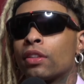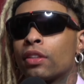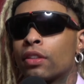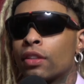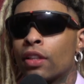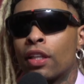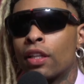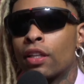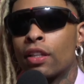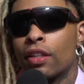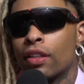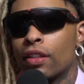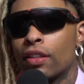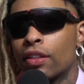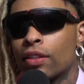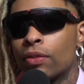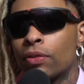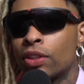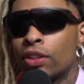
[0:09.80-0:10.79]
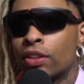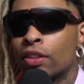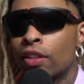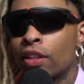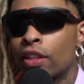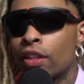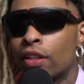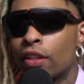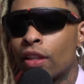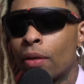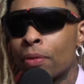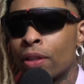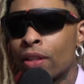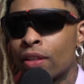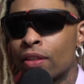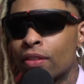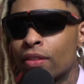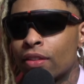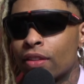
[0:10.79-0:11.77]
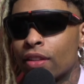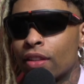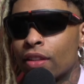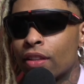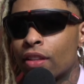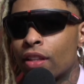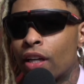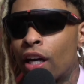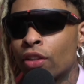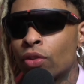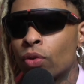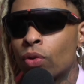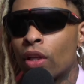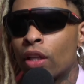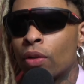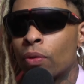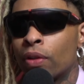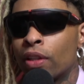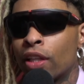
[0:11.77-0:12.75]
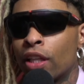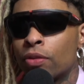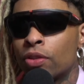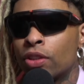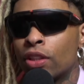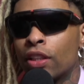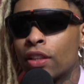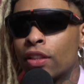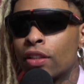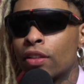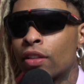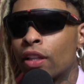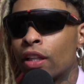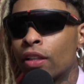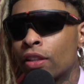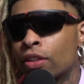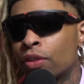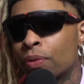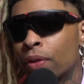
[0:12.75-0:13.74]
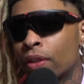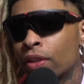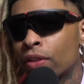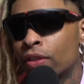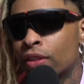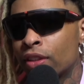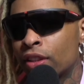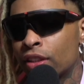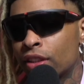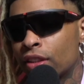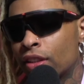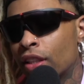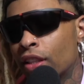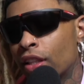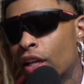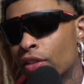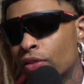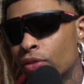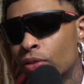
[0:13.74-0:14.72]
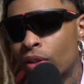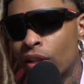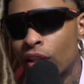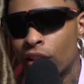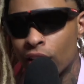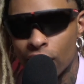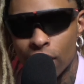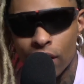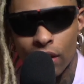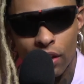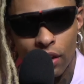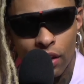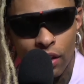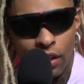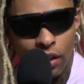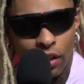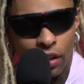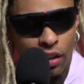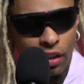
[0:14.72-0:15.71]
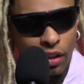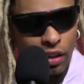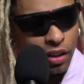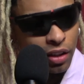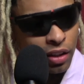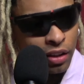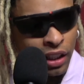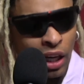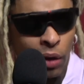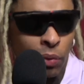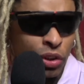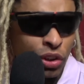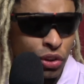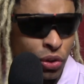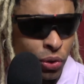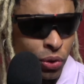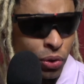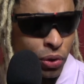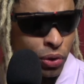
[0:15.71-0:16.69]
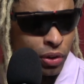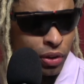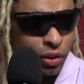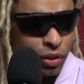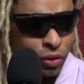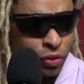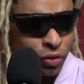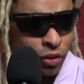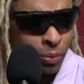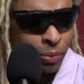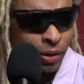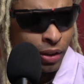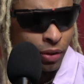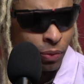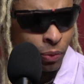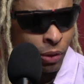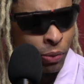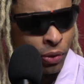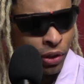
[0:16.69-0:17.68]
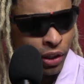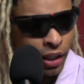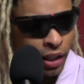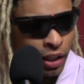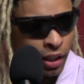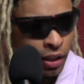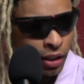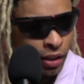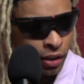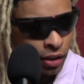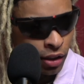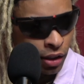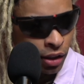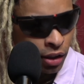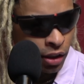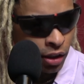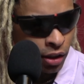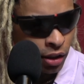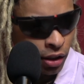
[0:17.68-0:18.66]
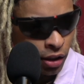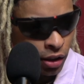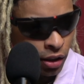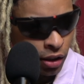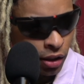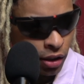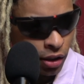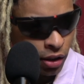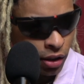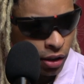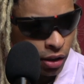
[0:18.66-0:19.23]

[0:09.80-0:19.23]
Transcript: nah, it was just lit. I mean, I knew like when Ye was like, "Yo, like let's work on this." Like I knew like that was cool. You feel me? We were in uh